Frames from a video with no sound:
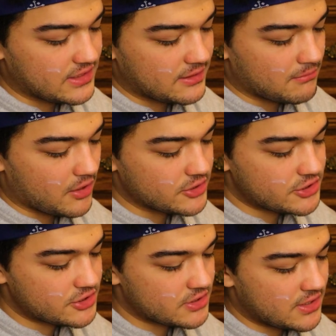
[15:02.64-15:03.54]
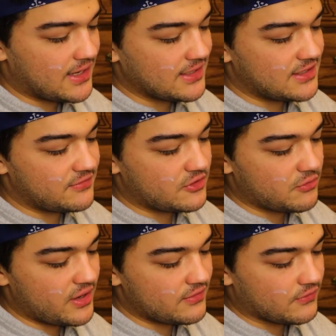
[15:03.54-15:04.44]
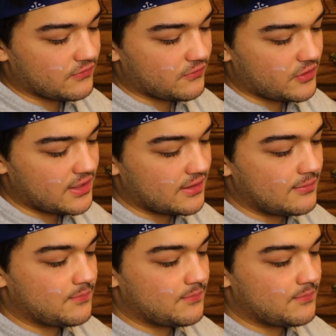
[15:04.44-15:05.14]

like merch, and I give it away for free.